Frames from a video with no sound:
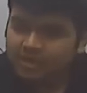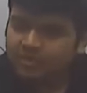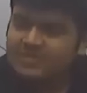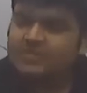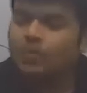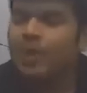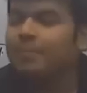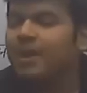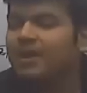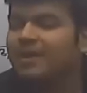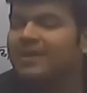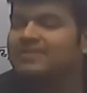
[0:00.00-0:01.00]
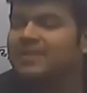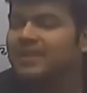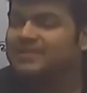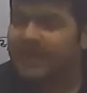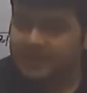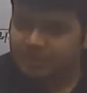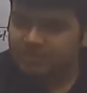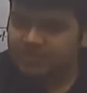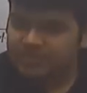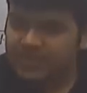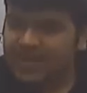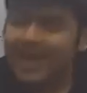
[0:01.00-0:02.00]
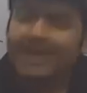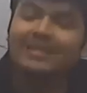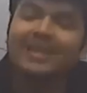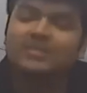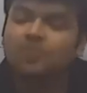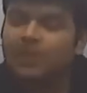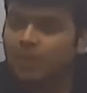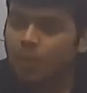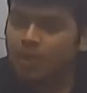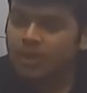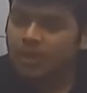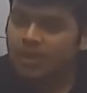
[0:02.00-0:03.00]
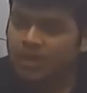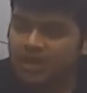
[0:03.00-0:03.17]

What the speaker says: risk, one party gets the extension risk, and that's what they wanted.